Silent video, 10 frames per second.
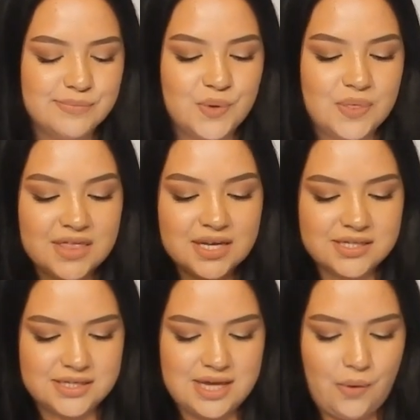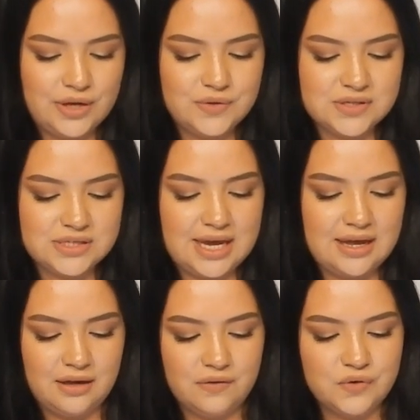So this is how I used to
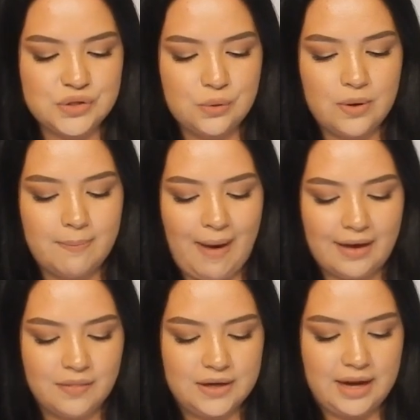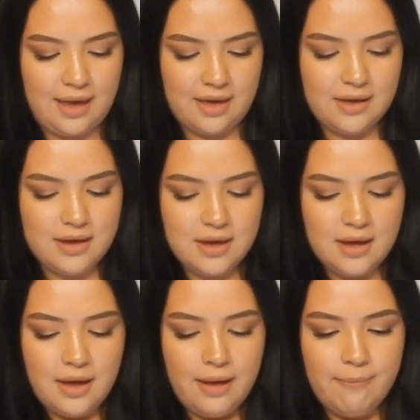take inventory back in the day,
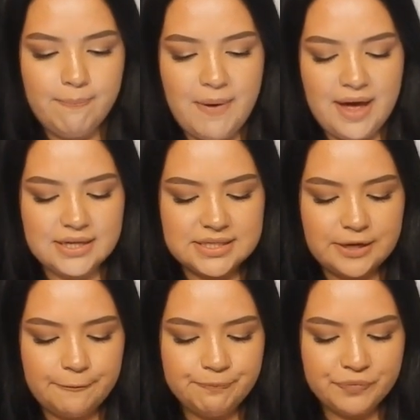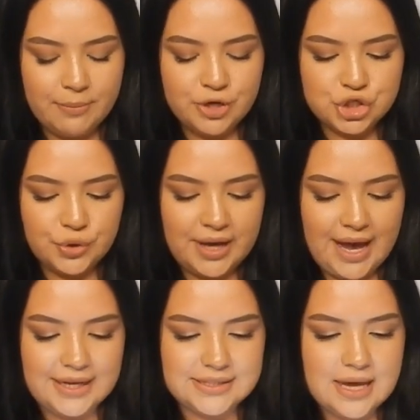but I'm going to show you
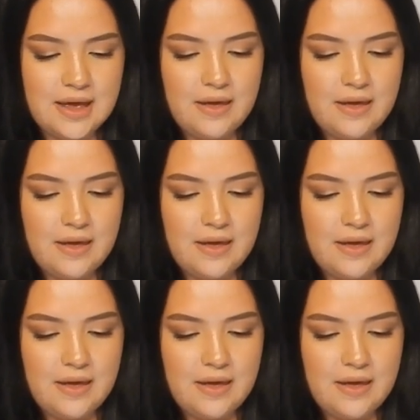guys